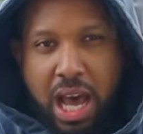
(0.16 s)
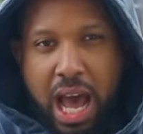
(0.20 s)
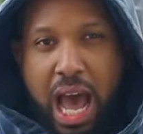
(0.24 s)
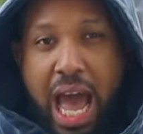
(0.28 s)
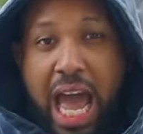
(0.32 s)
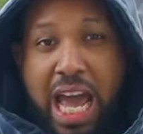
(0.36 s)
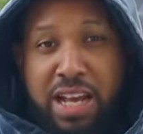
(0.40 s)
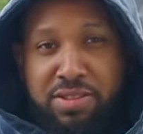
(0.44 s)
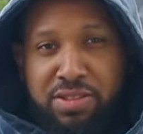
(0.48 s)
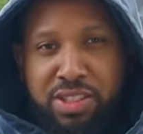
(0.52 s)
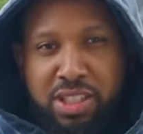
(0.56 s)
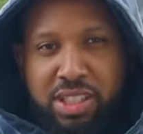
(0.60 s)

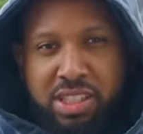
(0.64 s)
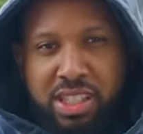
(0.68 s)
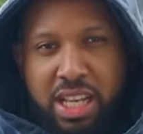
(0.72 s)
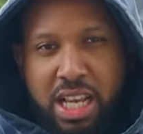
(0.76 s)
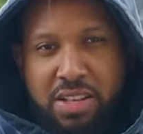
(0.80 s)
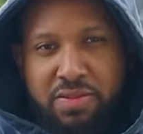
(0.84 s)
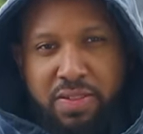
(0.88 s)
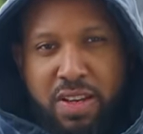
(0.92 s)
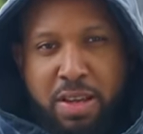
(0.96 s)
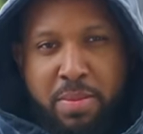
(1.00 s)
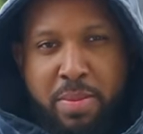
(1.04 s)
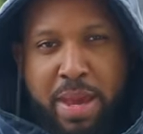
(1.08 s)
I have
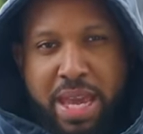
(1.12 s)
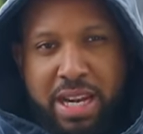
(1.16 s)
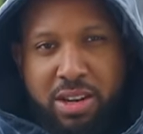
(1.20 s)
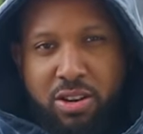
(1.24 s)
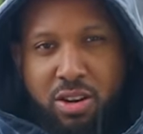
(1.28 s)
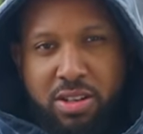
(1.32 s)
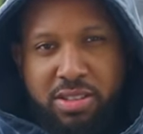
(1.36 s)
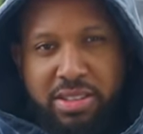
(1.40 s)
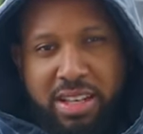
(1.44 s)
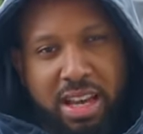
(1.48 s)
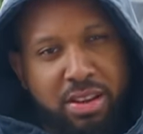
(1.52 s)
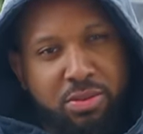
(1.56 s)
successfully made
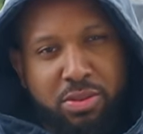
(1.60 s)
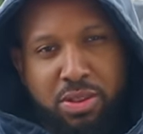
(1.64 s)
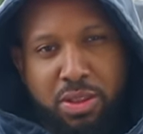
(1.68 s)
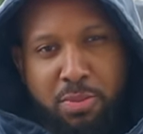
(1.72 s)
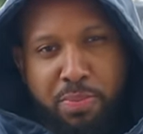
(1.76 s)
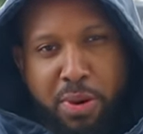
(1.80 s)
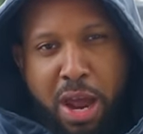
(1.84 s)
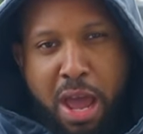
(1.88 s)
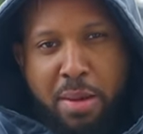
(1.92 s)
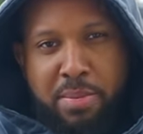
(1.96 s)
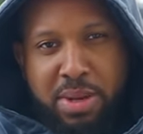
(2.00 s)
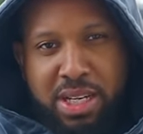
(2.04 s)
contact with the
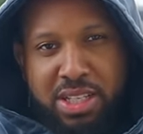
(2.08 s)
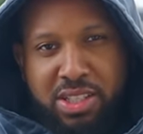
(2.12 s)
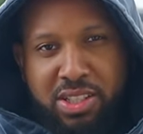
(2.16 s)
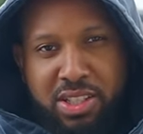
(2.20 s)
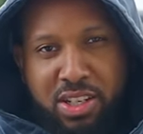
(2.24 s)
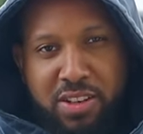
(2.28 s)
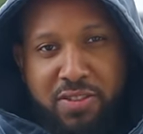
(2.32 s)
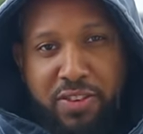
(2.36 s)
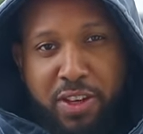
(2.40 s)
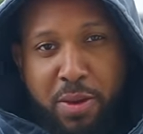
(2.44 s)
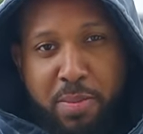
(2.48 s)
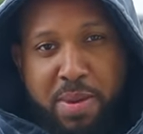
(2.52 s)
Prime
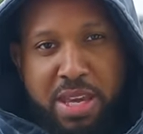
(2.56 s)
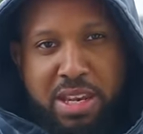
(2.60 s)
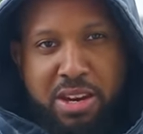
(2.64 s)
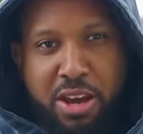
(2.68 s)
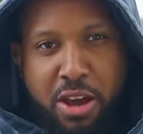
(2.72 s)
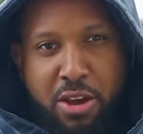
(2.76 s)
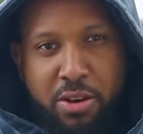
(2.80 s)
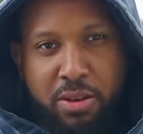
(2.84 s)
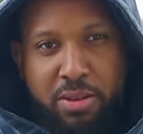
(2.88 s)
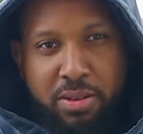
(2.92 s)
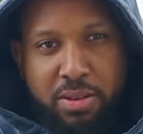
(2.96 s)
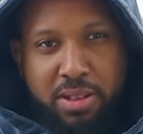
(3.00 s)
Minister of
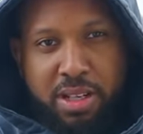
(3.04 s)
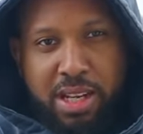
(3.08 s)
Kamino,